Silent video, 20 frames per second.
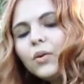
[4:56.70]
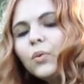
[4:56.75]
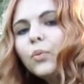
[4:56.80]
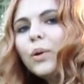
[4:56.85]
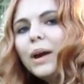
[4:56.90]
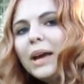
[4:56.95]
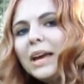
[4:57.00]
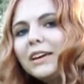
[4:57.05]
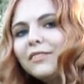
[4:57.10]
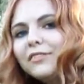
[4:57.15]

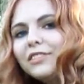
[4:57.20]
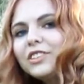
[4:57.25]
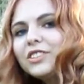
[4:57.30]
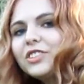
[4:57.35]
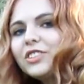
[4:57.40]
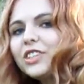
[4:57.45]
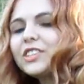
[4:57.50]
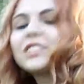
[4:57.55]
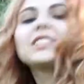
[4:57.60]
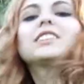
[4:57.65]
wave is
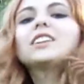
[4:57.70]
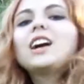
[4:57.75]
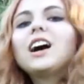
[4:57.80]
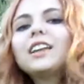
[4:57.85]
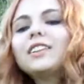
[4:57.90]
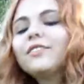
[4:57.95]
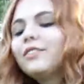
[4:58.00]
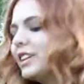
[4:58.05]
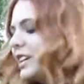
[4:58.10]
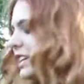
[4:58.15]
just
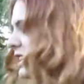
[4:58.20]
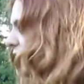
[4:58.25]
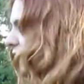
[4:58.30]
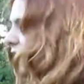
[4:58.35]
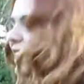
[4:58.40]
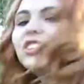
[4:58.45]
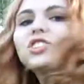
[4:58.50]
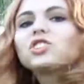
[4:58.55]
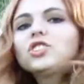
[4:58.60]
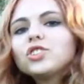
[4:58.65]
kind of an
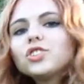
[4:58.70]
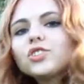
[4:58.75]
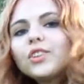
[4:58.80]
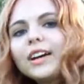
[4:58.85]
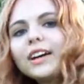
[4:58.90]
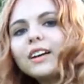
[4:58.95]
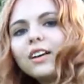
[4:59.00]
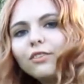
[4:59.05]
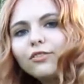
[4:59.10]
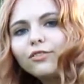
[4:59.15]
extension
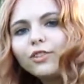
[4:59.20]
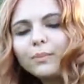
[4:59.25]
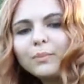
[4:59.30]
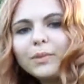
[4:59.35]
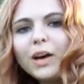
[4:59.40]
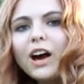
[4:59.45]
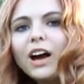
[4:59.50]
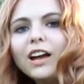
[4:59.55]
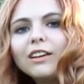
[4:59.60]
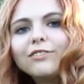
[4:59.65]
trick from
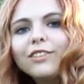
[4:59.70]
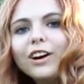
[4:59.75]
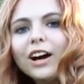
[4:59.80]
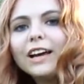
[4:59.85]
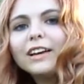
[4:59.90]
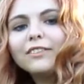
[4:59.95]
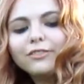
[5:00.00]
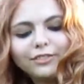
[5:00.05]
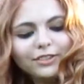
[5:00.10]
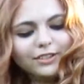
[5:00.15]
the high
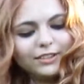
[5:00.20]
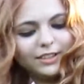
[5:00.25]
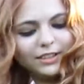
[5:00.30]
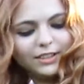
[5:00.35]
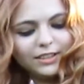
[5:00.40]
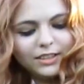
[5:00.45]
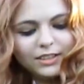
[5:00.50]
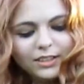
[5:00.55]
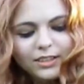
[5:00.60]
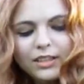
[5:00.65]
five.
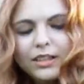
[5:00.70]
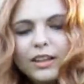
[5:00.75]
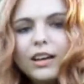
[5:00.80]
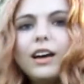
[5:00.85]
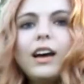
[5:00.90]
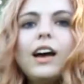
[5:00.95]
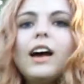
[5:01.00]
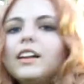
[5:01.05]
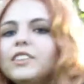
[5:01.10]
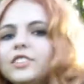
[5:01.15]

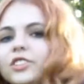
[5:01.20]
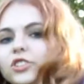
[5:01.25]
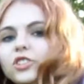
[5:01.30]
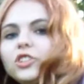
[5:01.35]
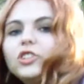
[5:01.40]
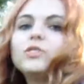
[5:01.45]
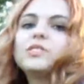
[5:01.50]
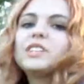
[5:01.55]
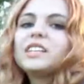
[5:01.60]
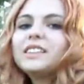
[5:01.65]
and you'd
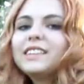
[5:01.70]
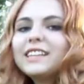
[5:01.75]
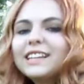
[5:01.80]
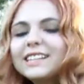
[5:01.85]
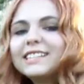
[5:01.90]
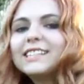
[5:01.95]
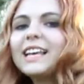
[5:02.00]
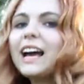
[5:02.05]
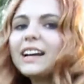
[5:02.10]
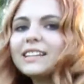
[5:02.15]
use the
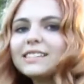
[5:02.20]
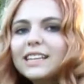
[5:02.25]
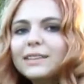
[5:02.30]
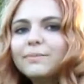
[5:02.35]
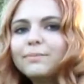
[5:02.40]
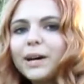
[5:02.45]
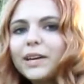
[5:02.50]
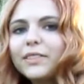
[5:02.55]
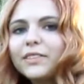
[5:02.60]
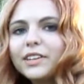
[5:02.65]
exact
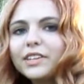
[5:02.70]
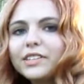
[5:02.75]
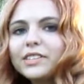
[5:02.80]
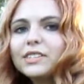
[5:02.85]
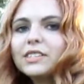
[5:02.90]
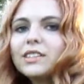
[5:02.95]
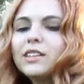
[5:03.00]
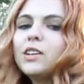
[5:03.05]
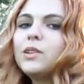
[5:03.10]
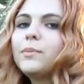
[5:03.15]
same
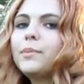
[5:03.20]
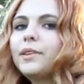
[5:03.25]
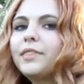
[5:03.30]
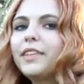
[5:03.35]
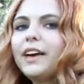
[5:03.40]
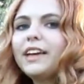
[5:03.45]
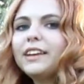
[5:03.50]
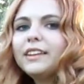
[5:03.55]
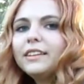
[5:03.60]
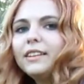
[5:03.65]
methods, but
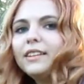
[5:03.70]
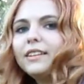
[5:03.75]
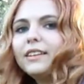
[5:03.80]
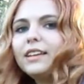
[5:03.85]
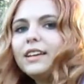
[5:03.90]
then